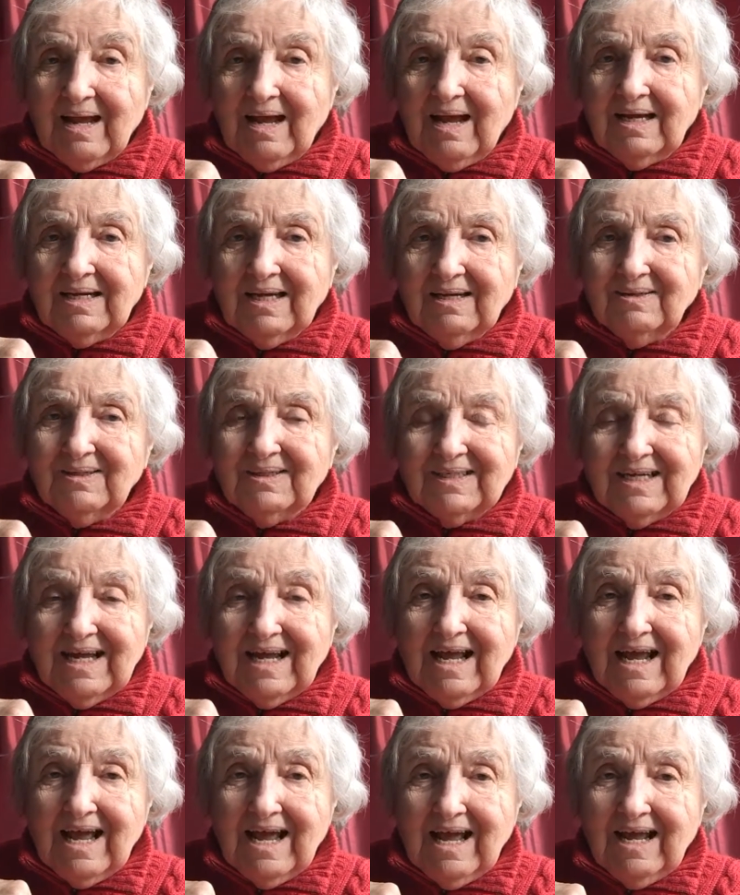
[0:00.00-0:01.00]
I don't
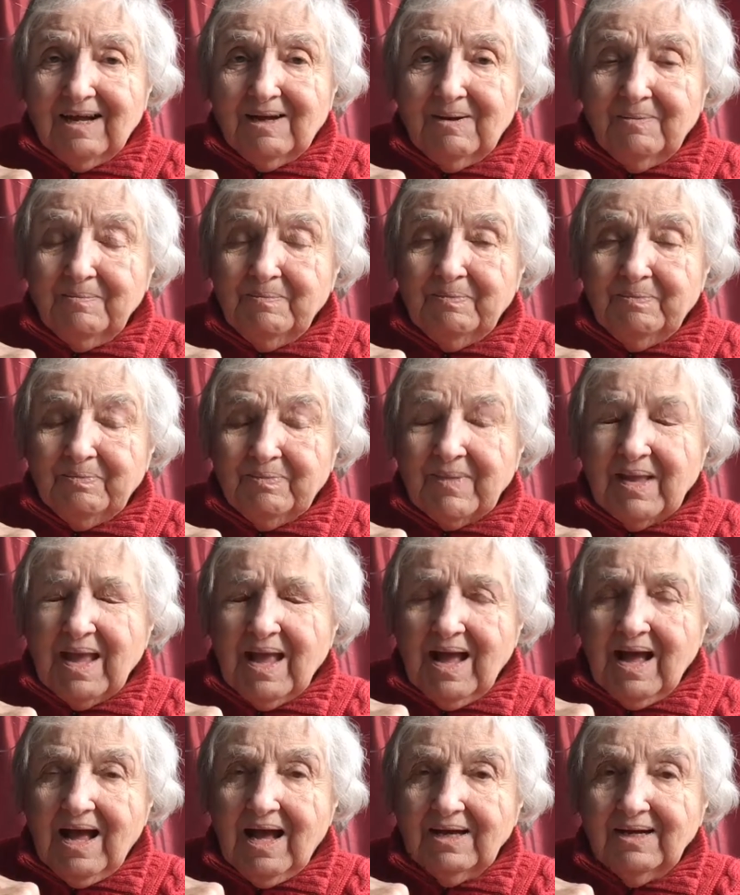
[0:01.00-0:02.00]

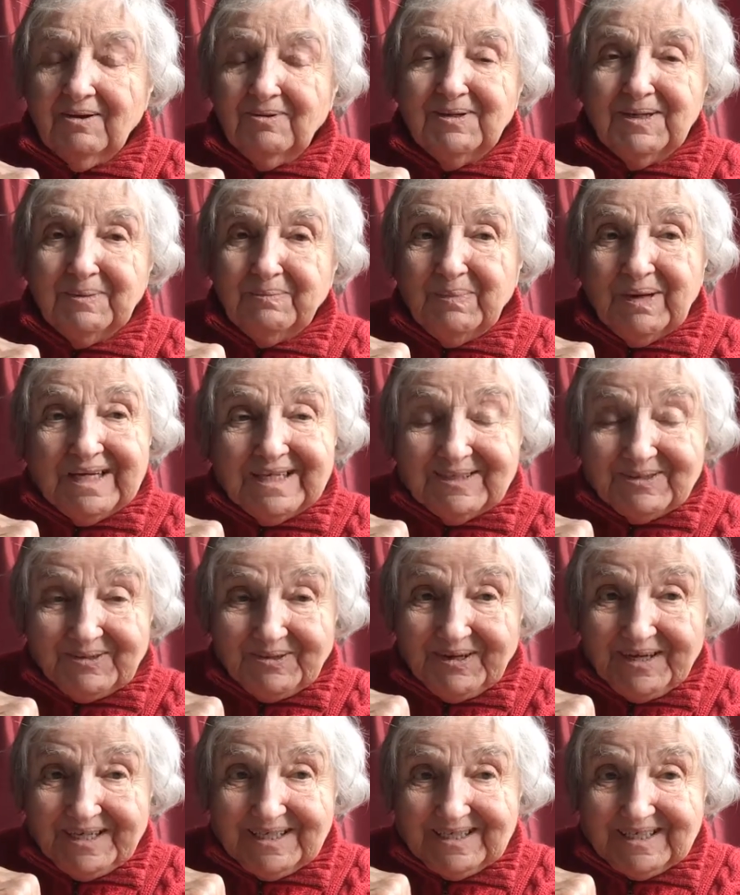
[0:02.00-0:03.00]

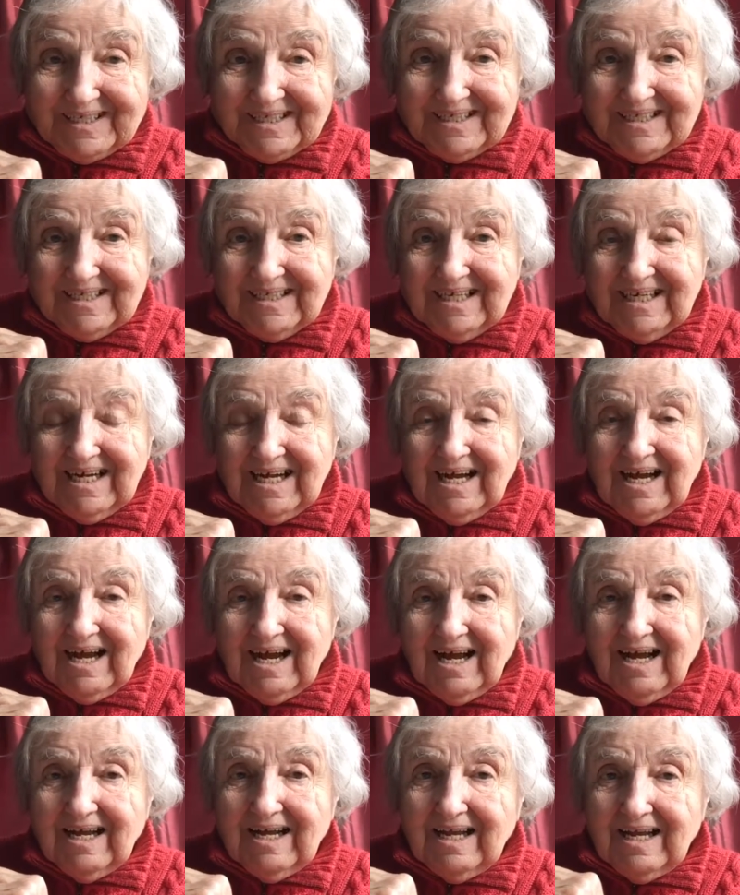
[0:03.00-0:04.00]
obliterate it.
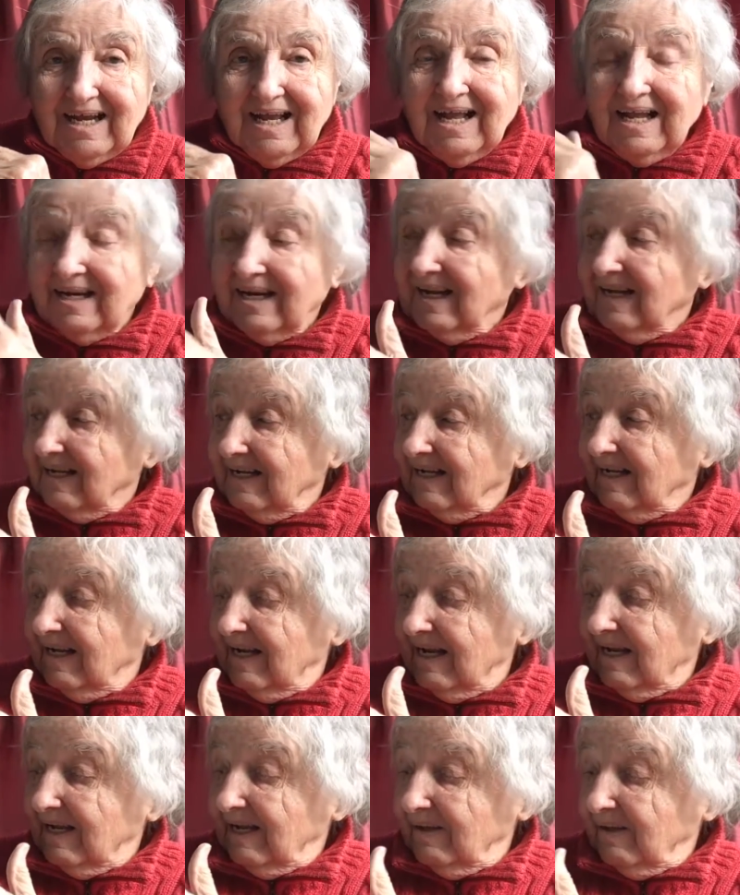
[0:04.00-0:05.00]
I
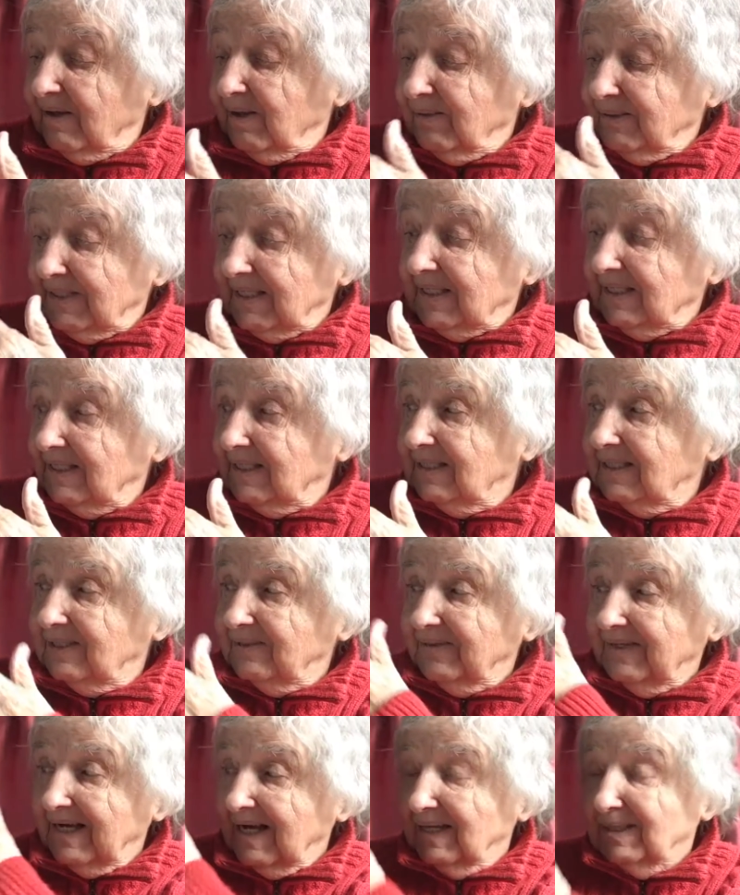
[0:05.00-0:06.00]
use it
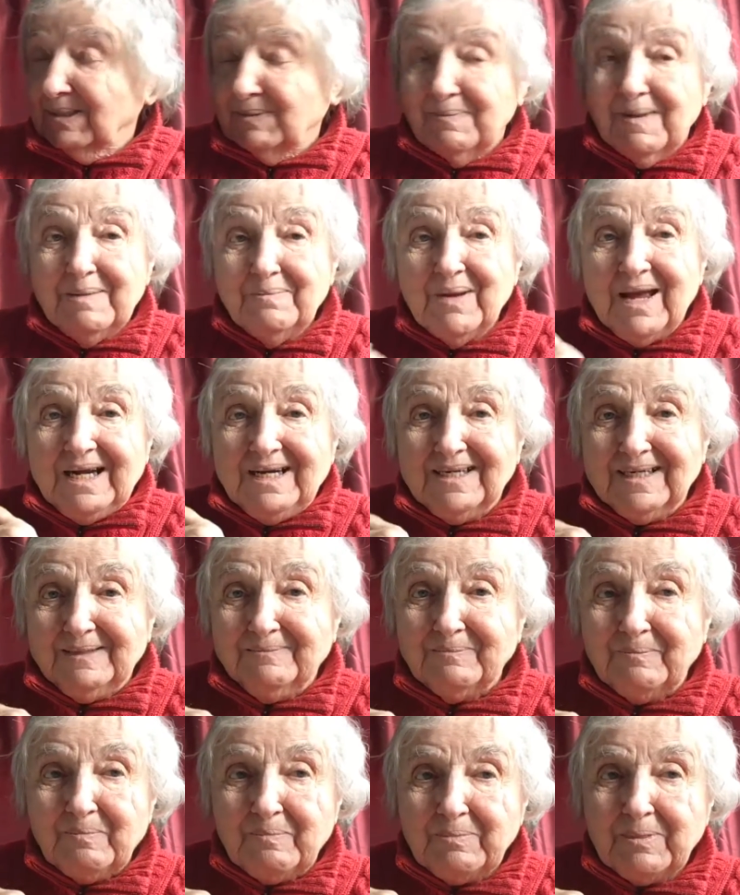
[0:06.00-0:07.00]
to enhance my
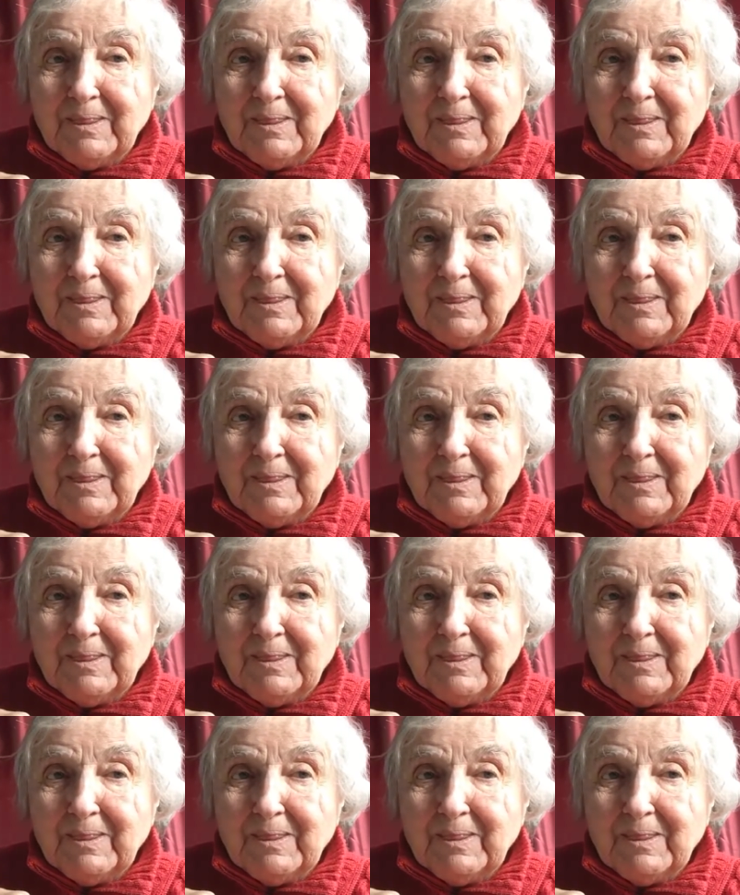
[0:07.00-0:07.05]
painting.